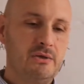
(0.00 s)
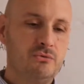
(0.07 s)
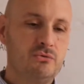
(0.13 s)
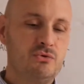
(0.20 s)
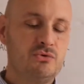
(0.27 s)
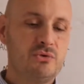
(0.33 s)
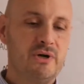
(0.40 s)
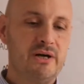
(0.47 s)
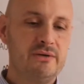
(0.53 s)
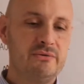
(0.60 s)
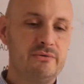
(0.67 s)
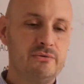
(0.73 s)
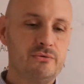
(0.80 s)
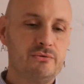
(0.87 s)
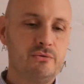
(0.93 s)
to try
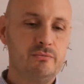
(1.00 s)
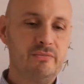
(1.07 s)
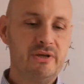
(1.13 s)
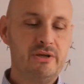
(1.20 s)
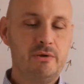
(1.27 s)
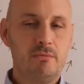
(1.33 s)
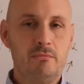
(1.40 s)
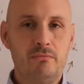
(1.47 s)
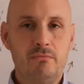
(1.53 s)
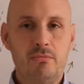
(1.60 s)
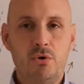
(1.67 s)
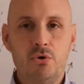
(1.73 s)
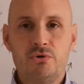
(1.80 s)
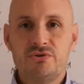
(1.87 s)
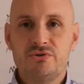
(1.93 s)
to make
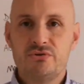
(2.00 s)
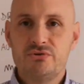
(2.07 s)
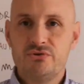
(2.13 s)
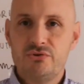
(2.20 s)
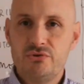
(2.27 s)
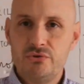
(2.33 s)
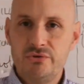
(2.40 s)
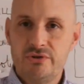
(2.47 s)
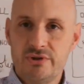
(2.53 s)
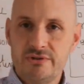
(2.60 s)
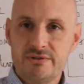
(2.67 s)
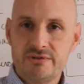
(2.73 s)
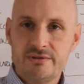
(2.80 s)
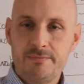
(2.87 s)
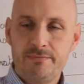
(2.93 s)
most
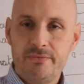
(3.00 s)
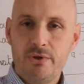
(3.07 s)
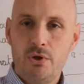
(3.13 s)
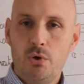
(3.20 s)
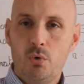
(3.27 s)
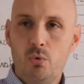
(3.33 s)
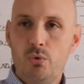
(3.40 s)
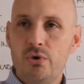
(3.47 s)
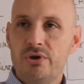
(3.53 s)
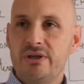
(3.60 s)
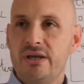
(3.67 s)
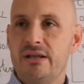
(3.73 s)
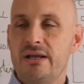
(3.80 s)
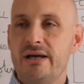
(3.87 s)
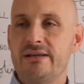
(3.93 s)
students
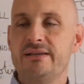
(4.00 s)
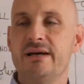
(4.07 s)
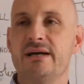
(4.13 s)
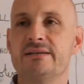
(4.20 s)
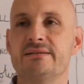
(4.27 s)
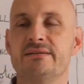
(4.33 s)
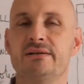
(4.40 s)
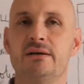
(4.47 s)
working like that